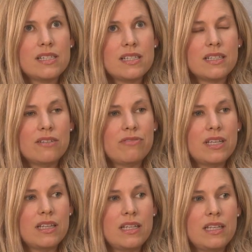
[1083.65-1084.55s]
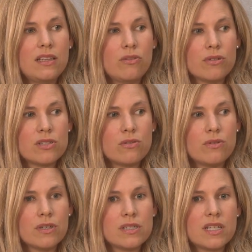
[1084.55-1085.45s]
significantly lower
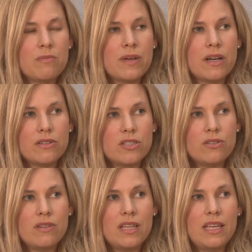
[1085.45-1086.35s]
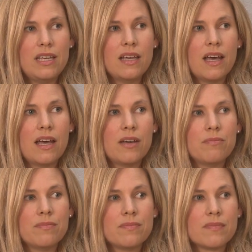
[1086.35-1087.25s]
scores compared to
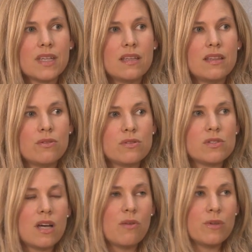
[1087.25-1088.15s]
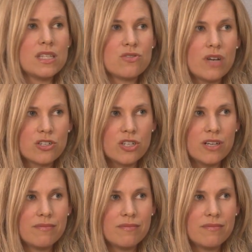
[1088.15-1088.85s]
those taught with structure.